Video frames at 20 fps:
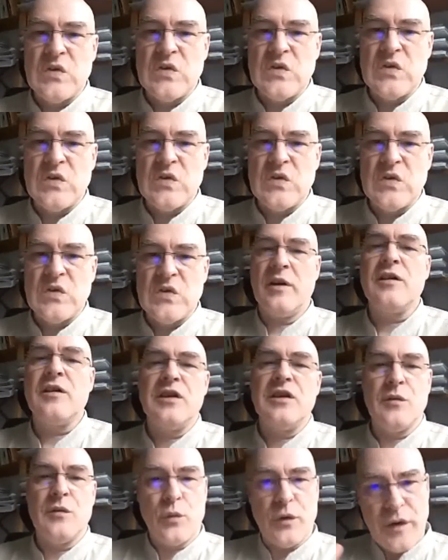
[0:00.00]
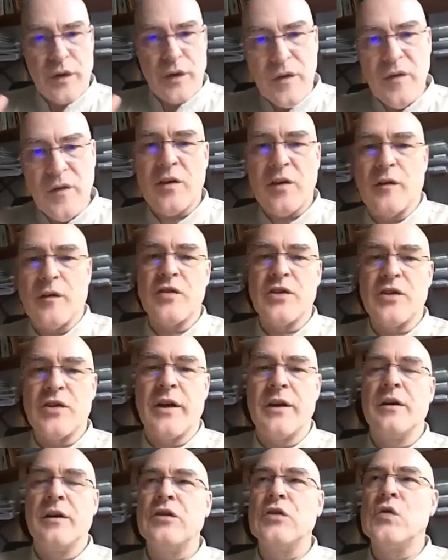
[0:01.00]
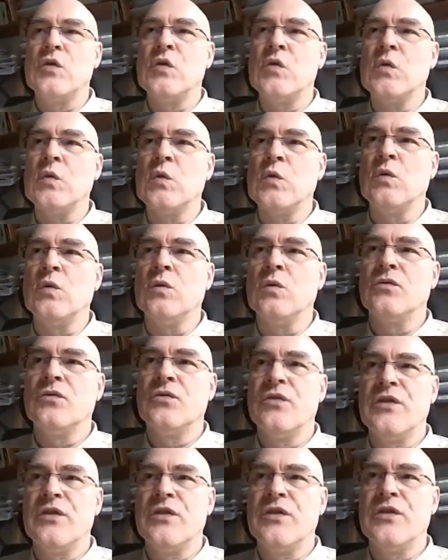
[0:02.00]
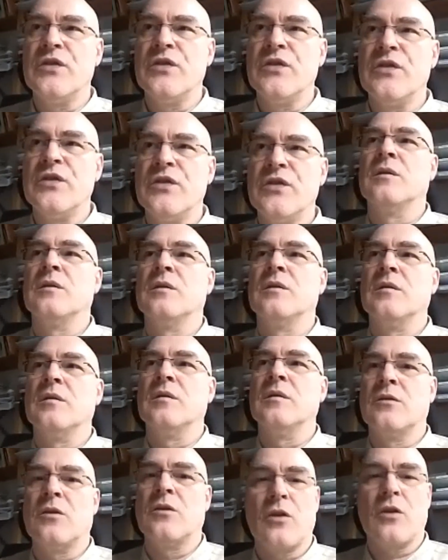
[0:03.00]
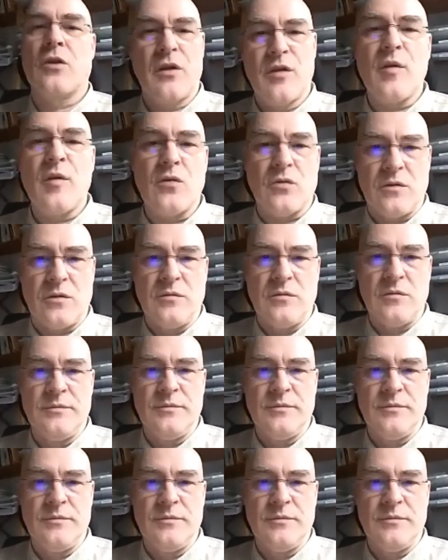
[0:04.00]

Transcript: and stability inside of China to risk rocking the boat.